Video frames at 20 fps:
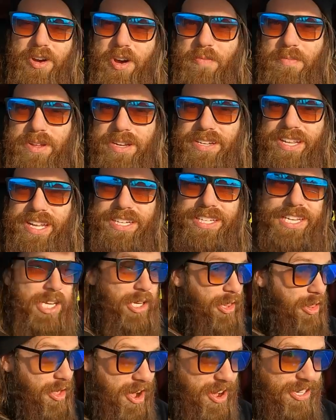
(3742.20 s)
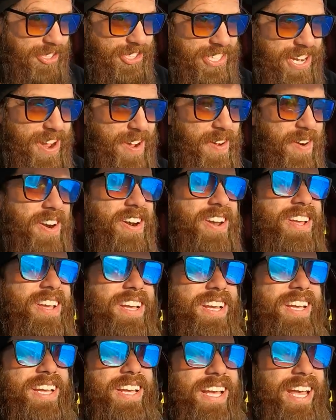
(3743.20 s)
home and uh, take a long shower
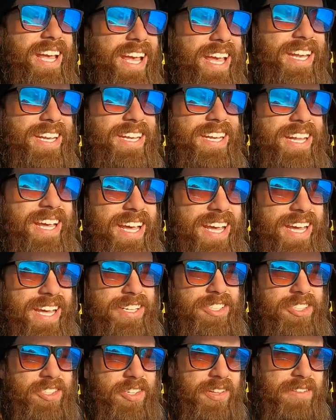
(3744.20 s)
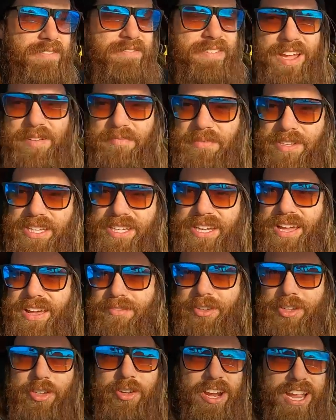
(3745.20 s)
and uh, enjoy the family and
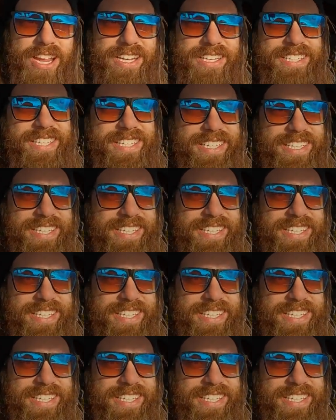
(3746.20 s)
have a great